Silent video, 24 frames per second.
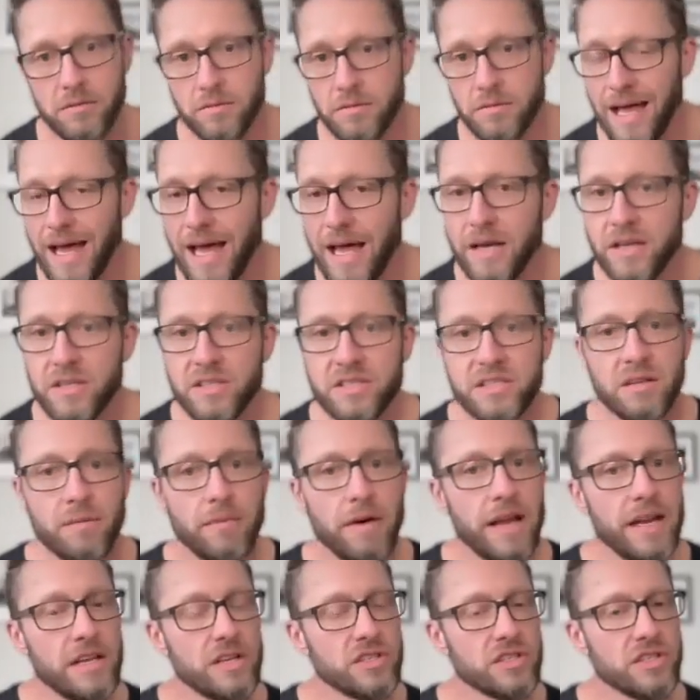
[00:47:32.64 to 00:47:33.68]
how does
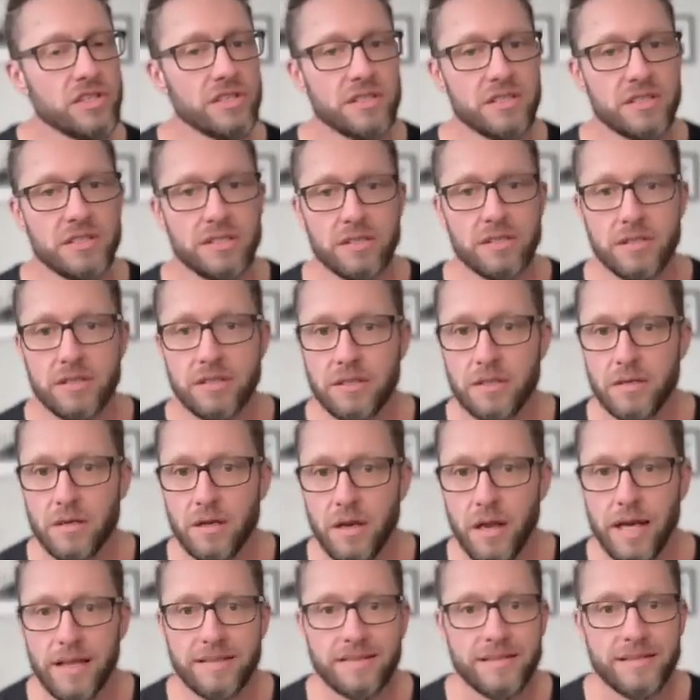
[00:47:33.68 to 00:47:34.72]
somebody just
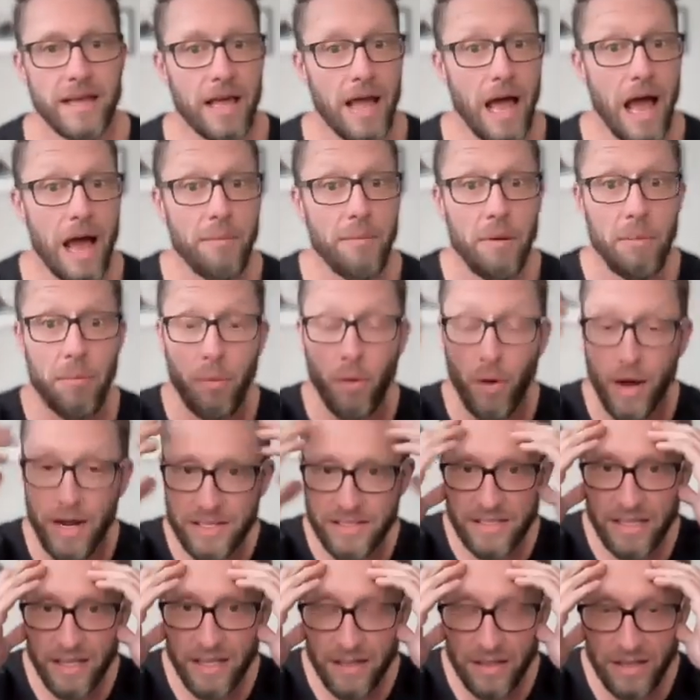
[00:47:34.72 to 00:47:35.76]
like say, I'm
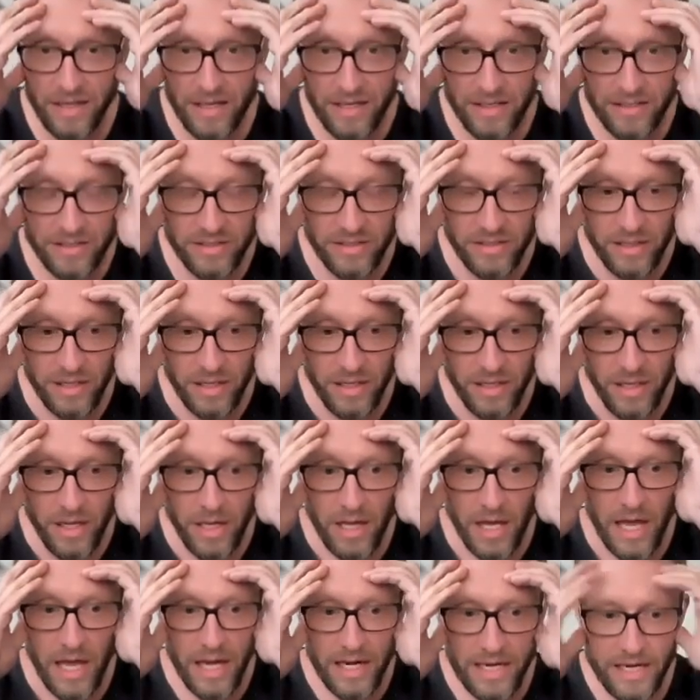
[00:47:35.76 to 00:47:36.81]
embracing this.
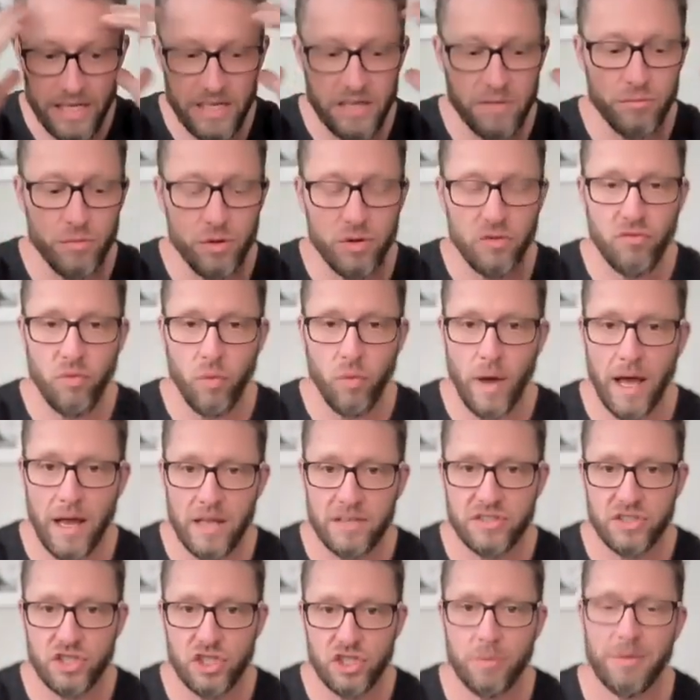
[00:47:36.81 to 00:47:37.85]
I need to move well
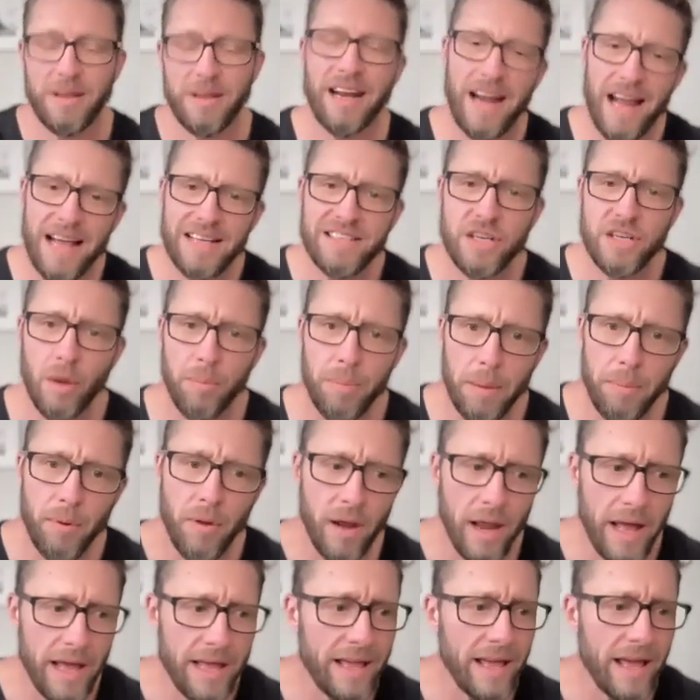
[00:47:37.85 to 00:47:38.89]
as a human. And I tell
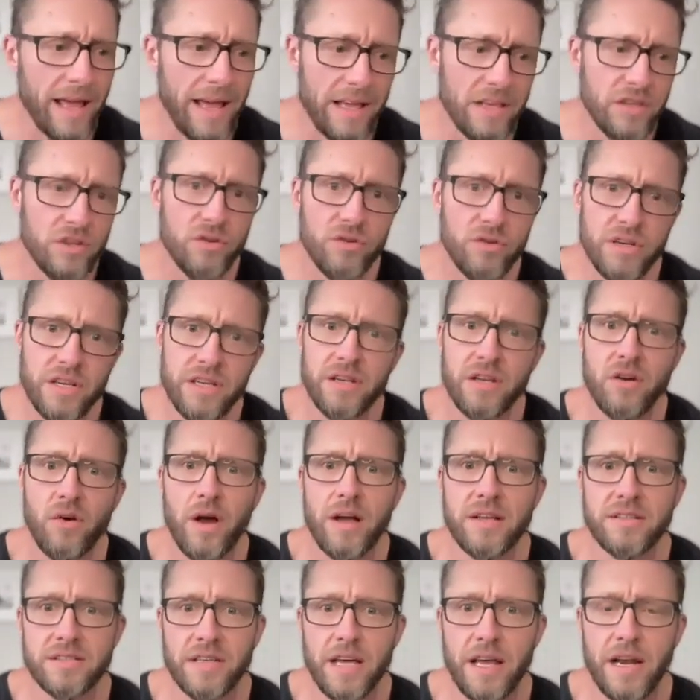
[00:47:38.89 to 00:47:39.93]
people, like, hey, you need to go
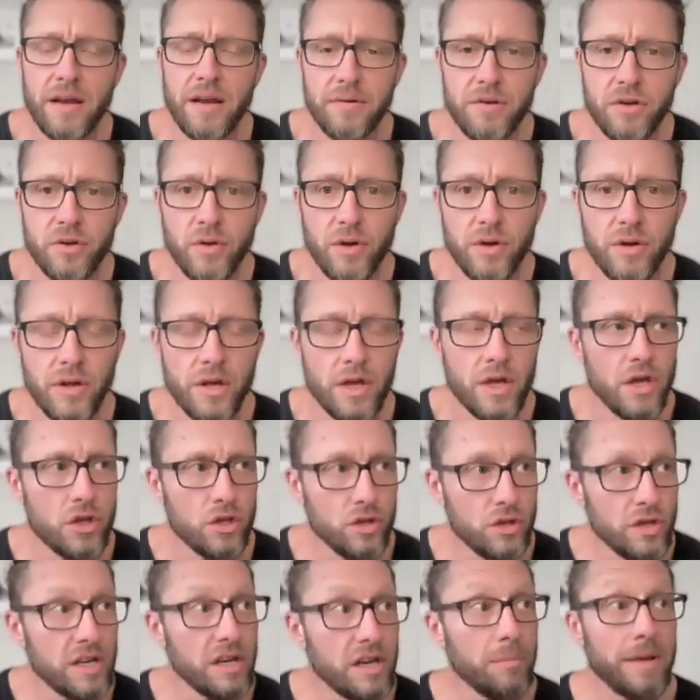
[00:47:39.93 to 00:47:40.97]
outside and you
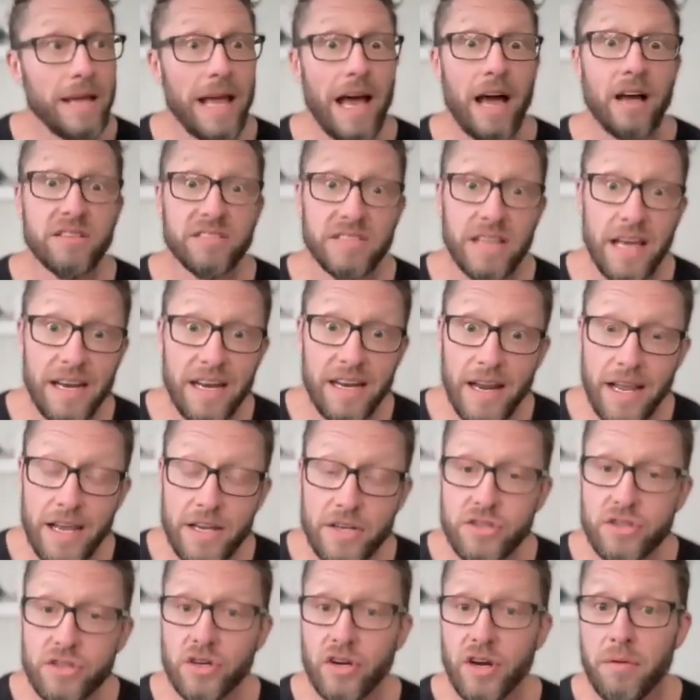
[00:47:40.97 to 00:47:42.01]
need to be outside in
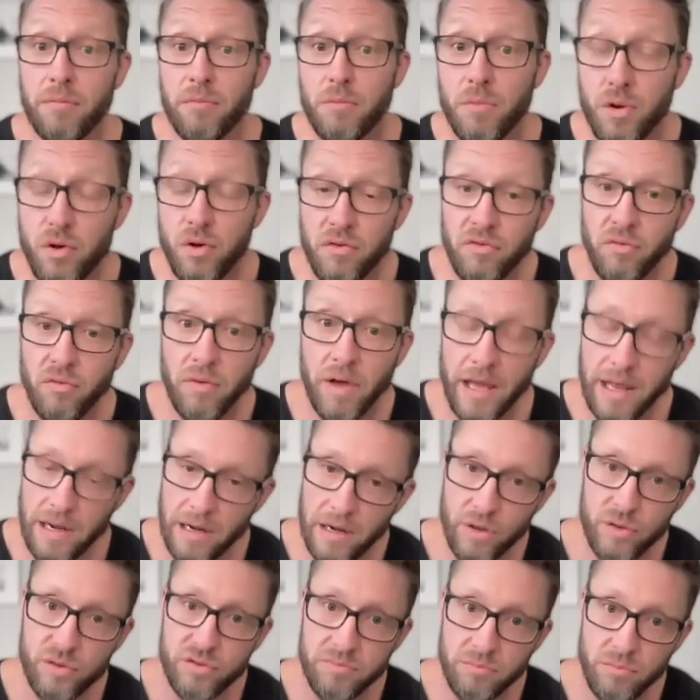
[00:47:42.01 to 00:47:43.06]
nature and
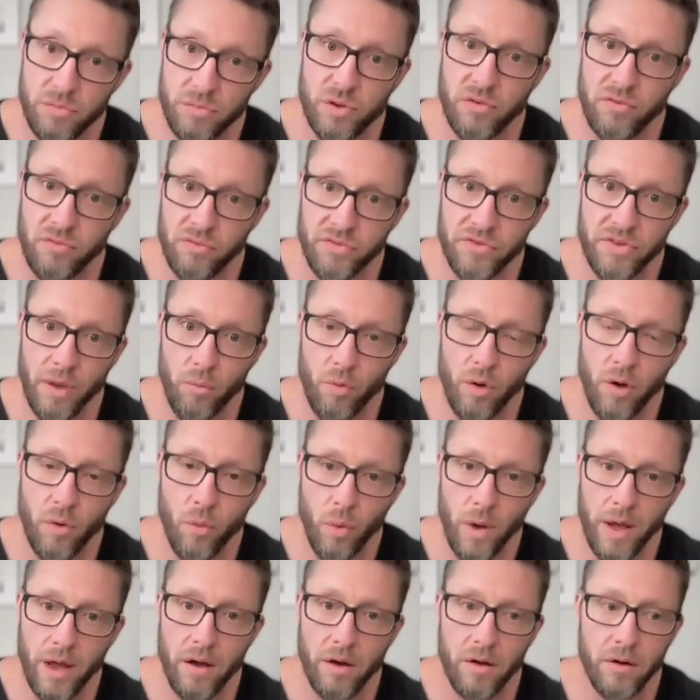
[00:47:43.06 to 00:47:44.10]
move somewhat
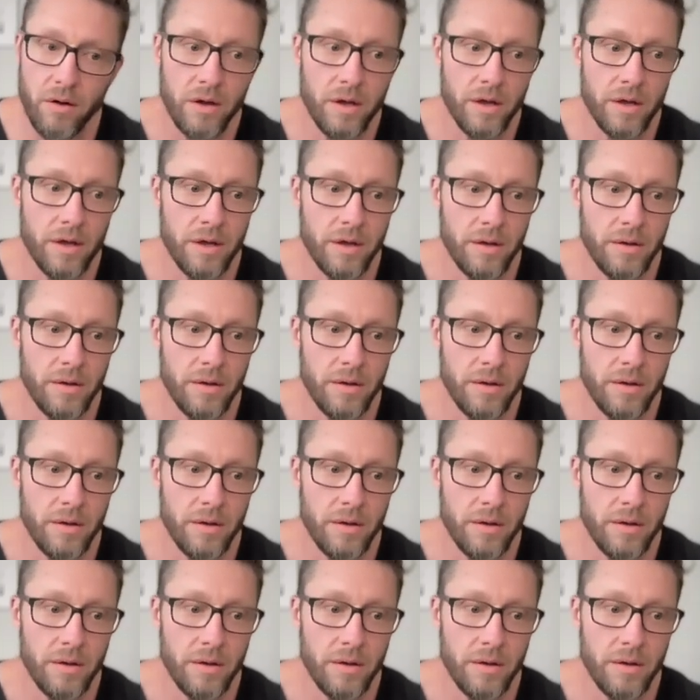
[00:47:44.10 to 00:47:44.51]
well,